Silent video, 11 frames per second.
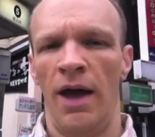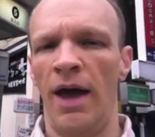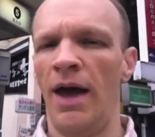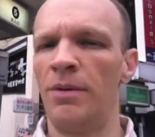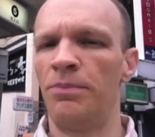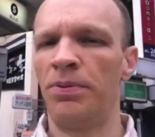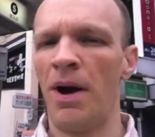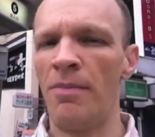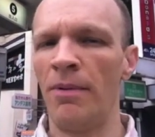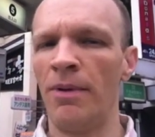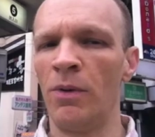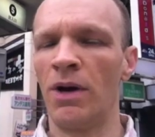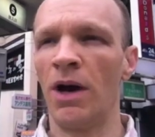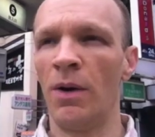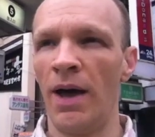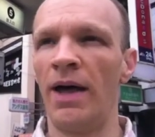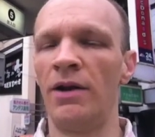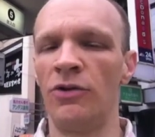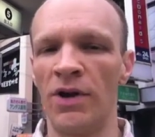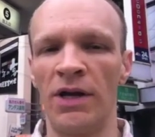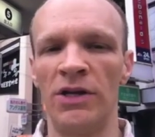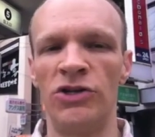and probably will go ahead and
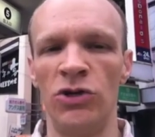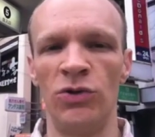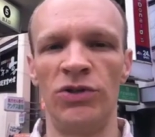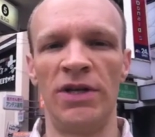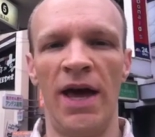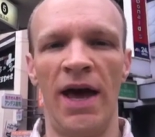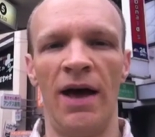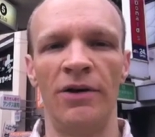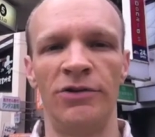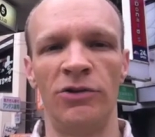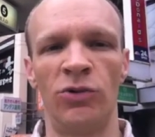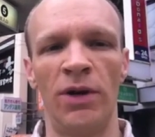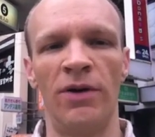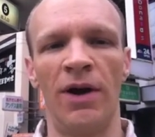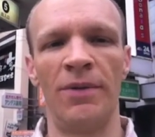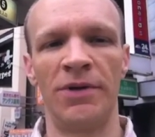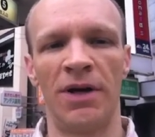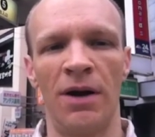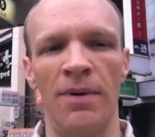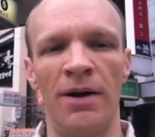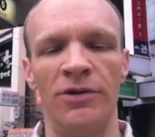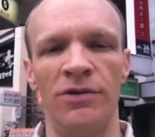drink a juice now. So 20 grams of
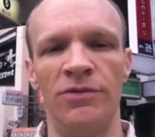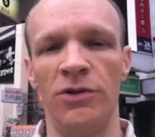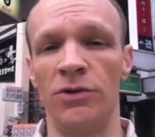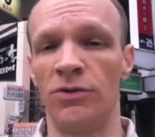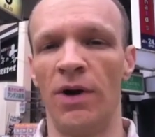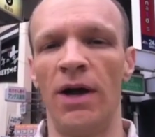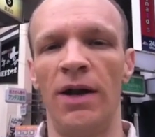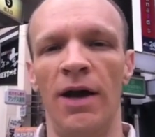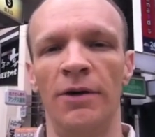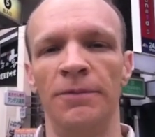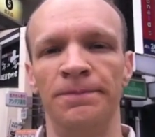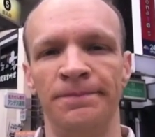carbohydrates of juice right now.